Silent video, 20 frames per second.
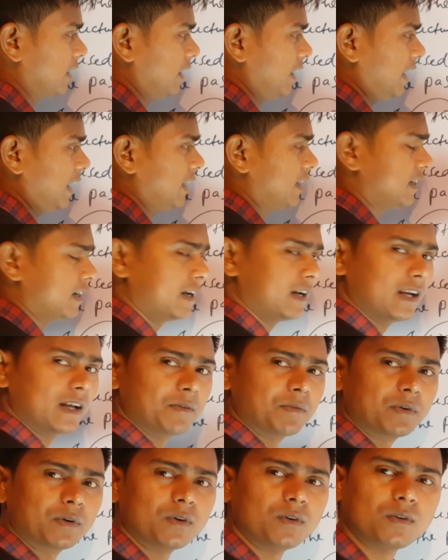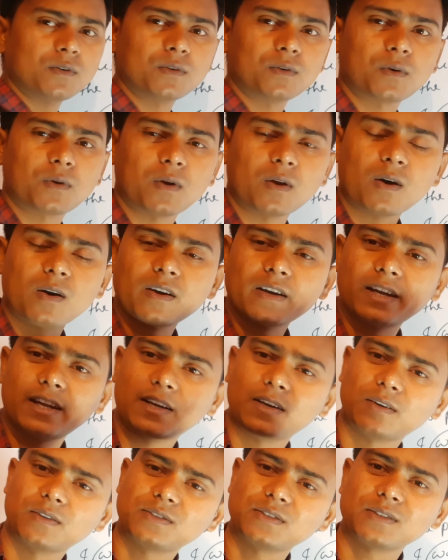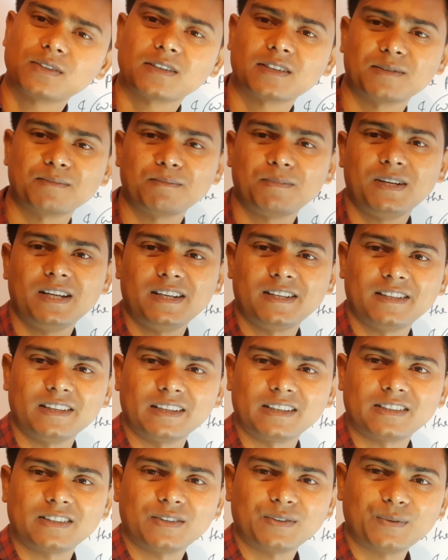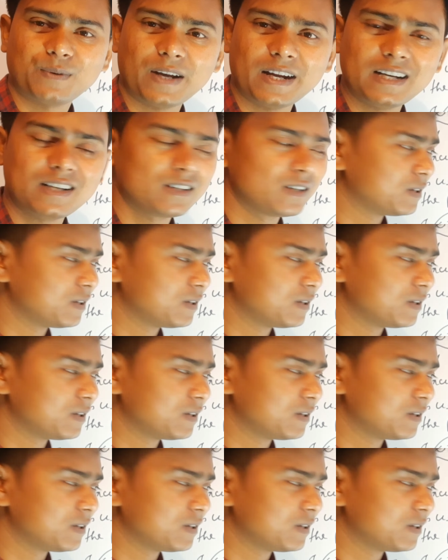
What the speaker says: At 11 o'clock and also completed, right?